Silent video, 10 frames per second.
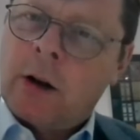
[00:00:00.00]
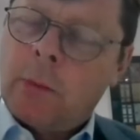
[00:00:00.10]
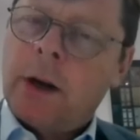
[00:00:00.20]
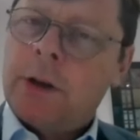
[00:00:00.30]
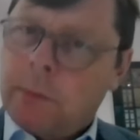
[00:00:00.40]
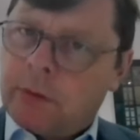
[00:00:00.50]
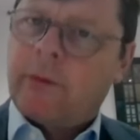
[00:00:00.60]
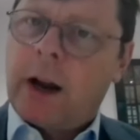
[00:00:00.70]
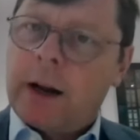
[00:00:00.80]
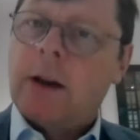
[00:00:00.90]
agglomeration
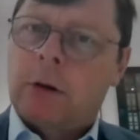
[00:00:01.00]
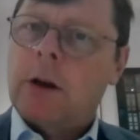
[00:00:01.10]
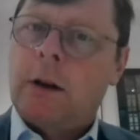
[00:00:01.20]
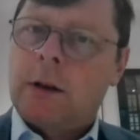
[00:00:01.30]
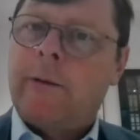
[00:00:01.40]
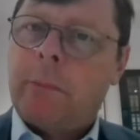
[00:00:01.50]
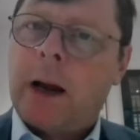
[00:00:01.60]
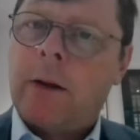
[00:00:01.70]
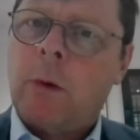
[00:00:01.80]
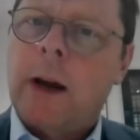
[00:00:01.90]
provides alternative
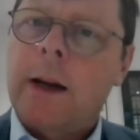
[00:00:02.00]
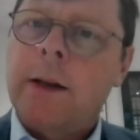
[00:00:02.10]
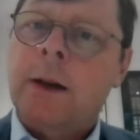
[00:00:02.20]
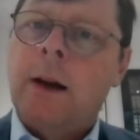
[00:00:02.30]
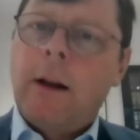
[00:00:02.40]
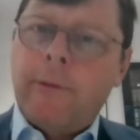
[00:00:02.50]
pathways